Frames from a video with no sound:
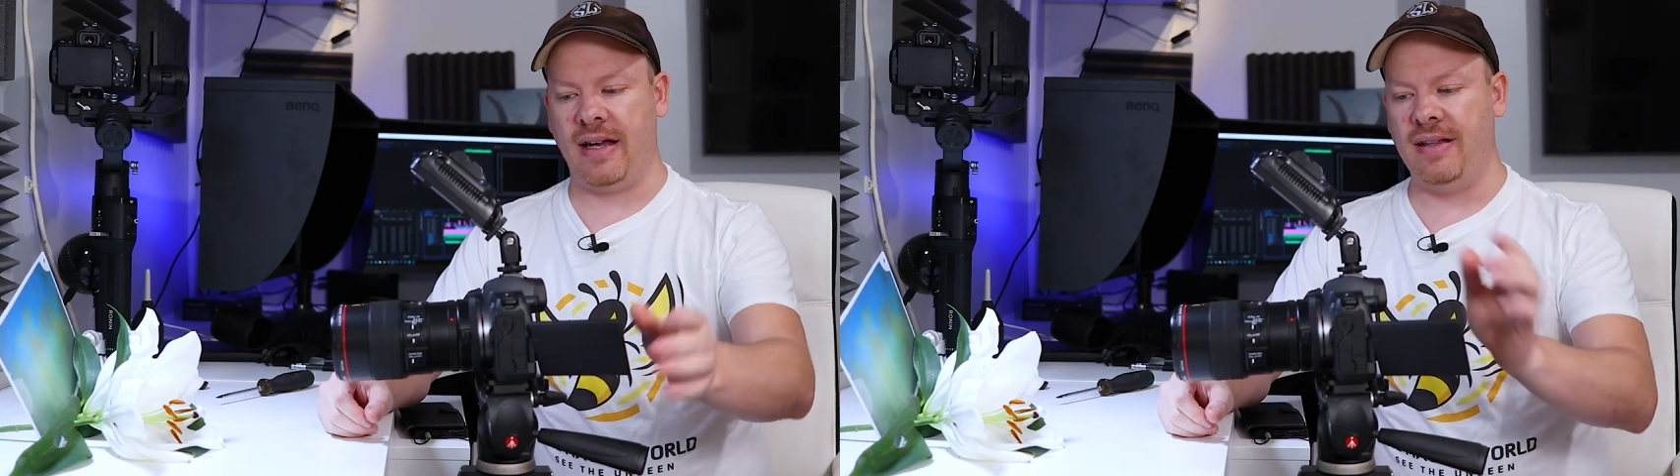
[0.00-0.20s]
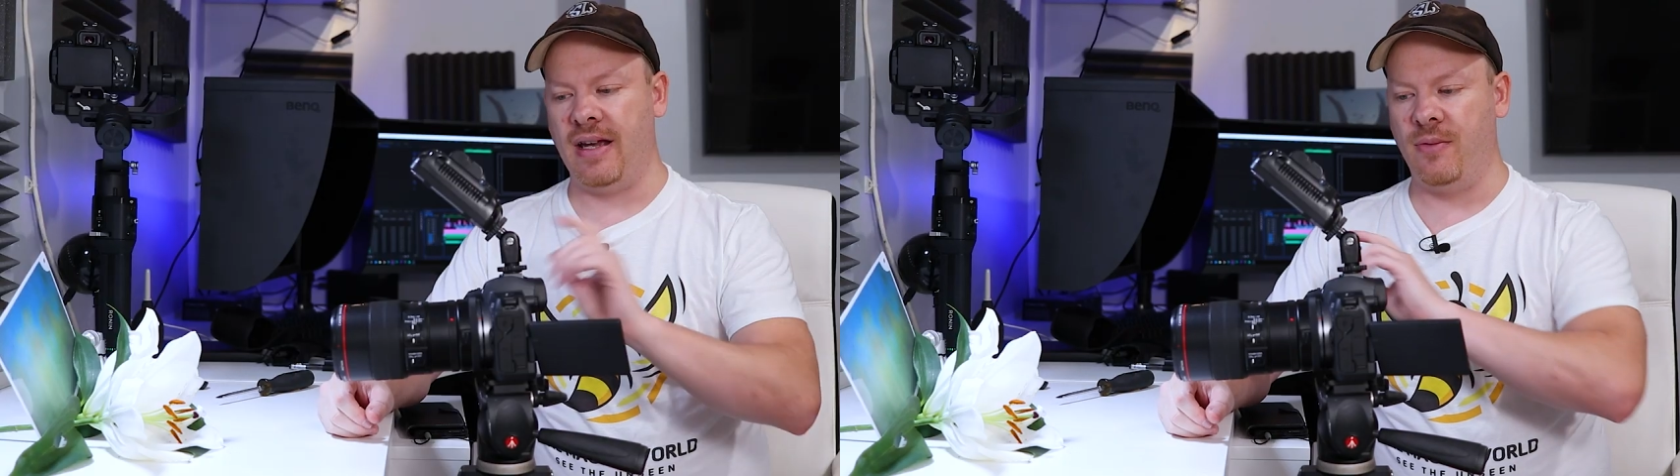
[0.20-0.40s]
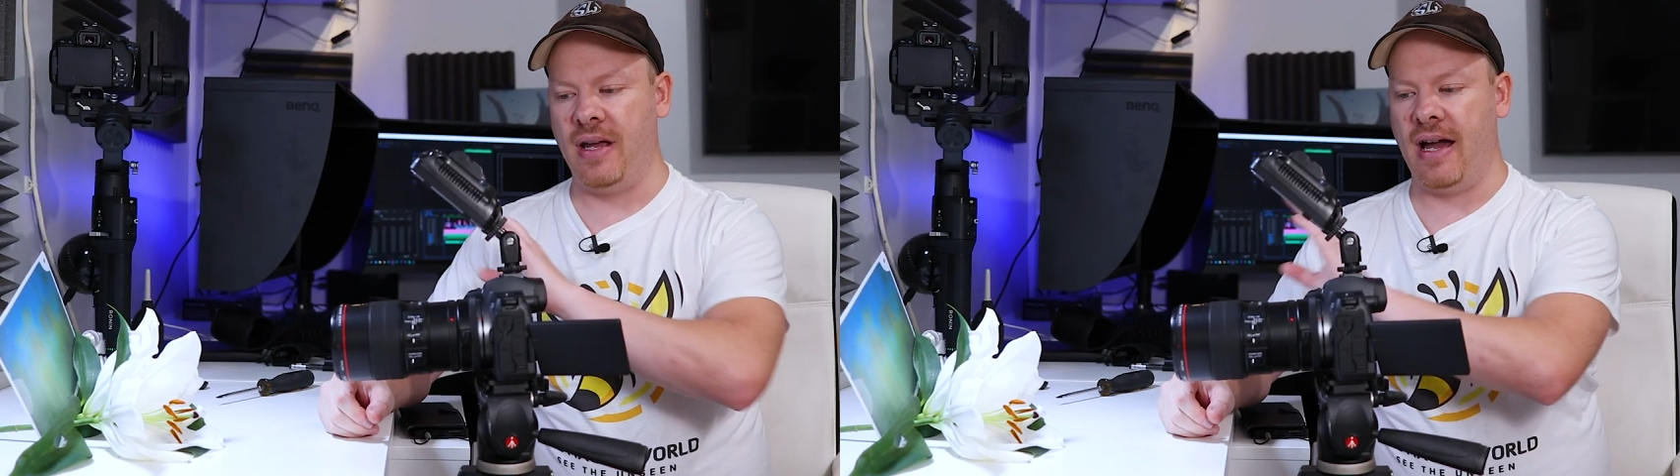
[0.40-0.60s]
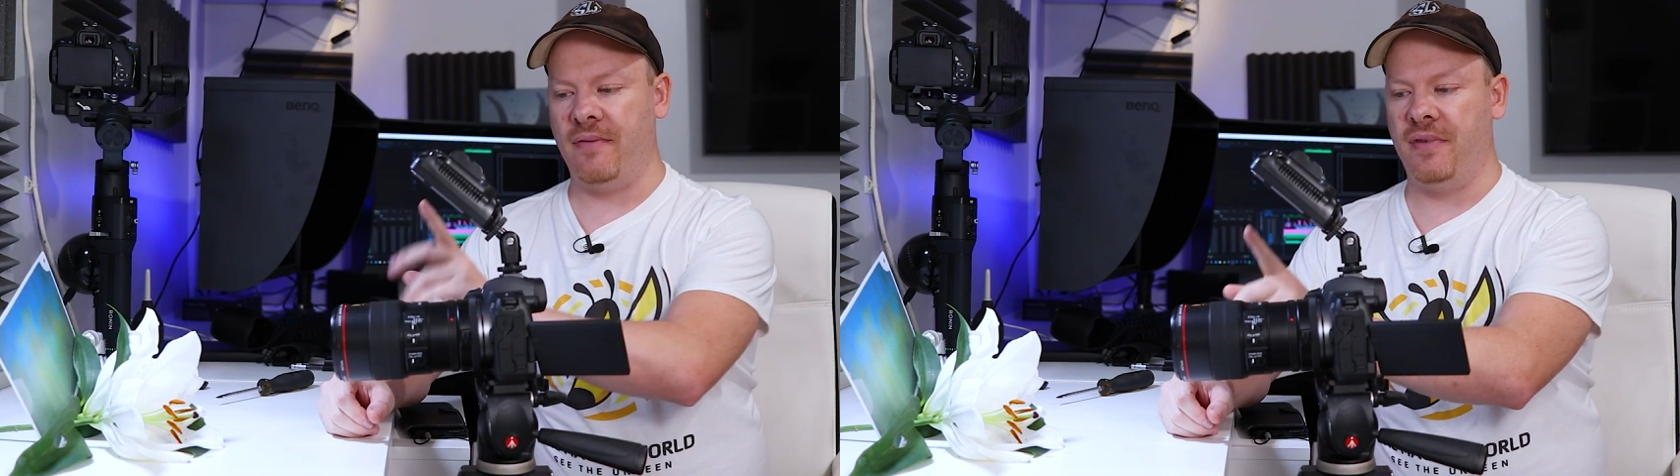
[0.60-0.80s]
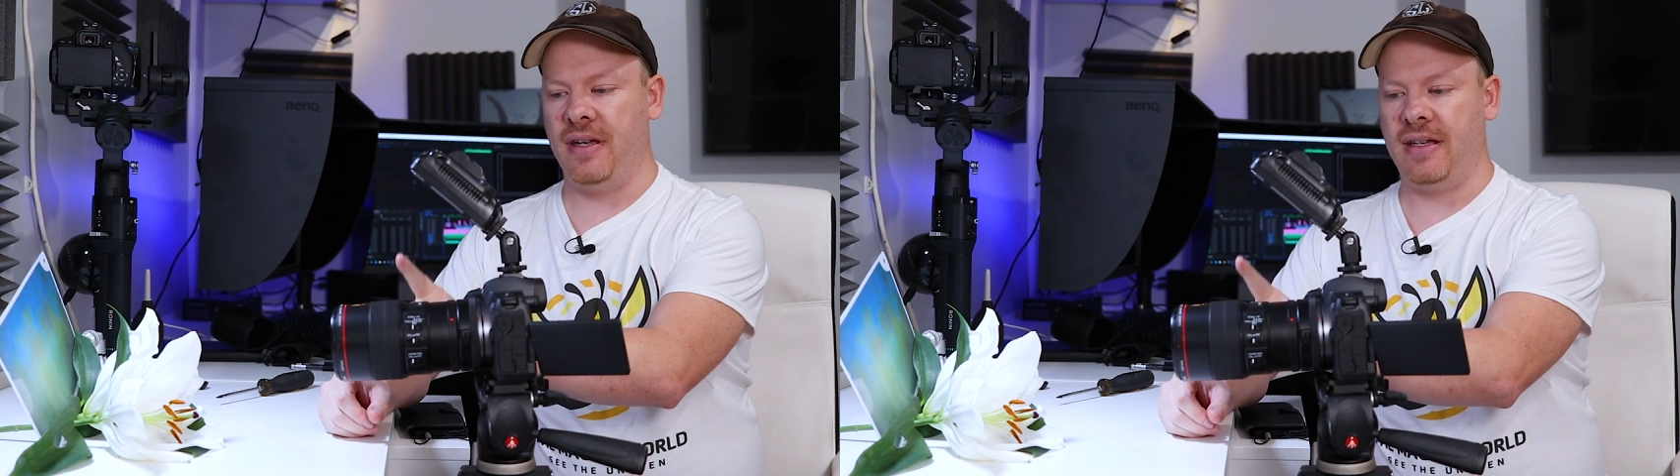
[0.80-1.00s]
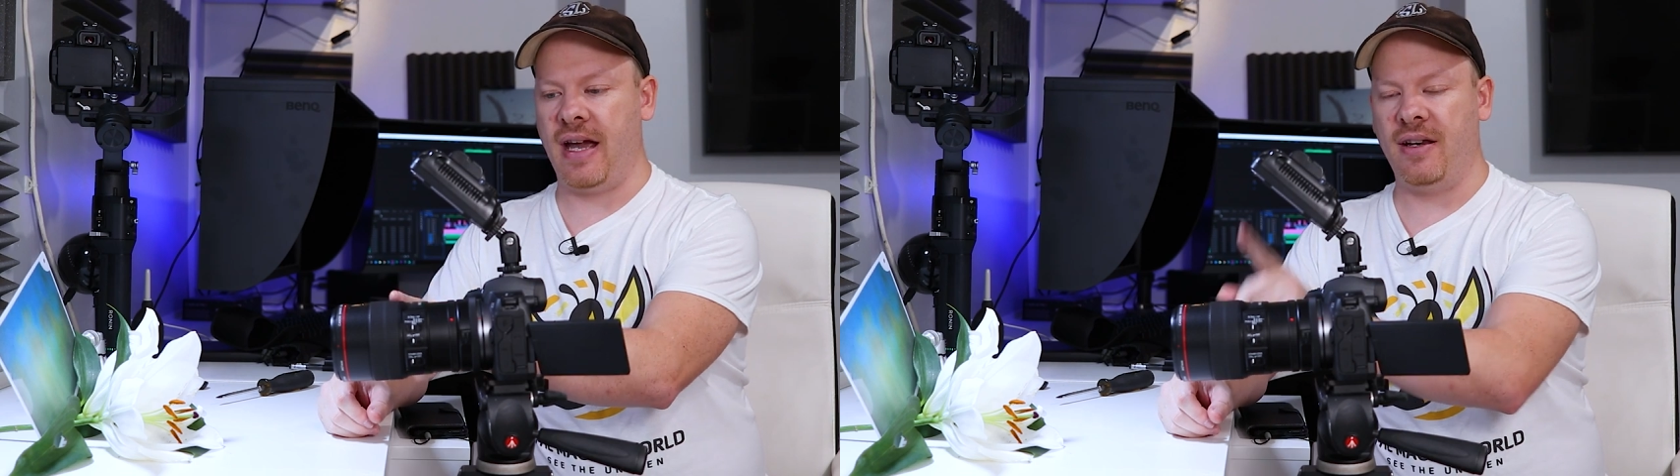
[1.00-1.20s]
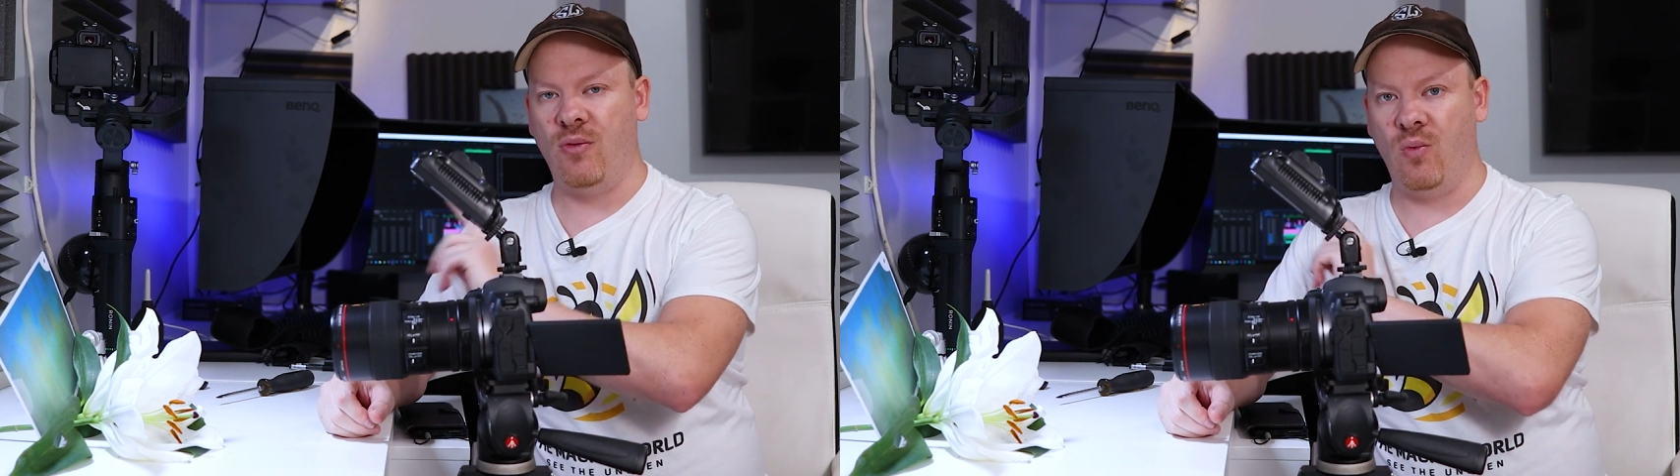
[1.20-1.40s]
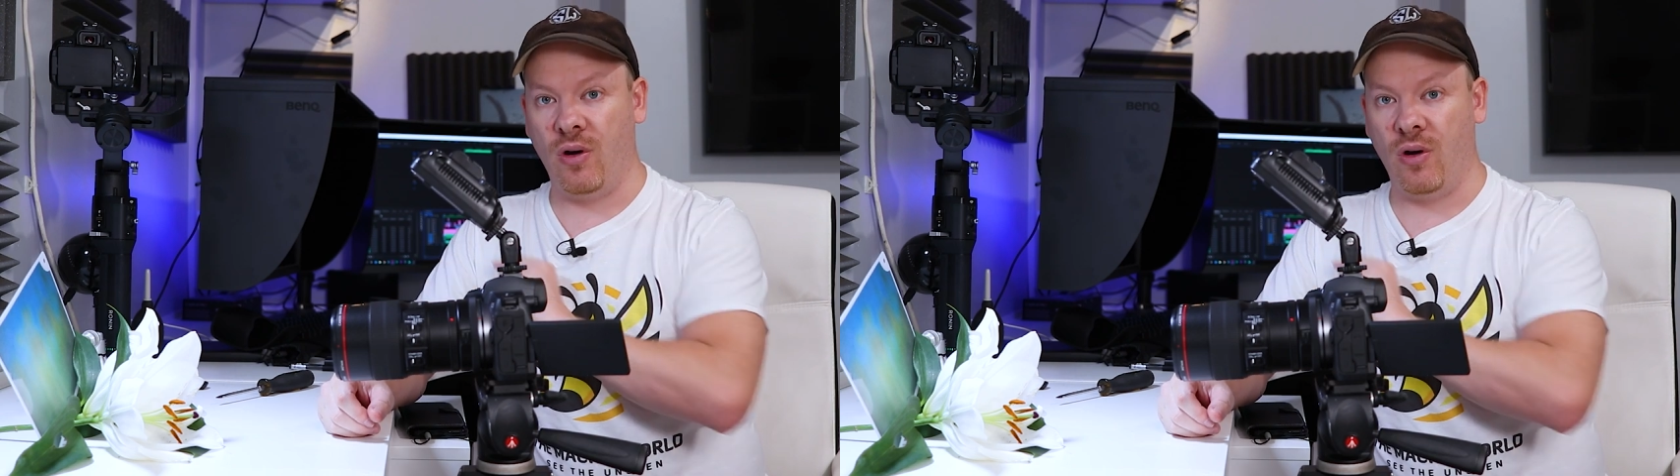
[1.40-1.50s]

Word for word: Okay, now we have the Canon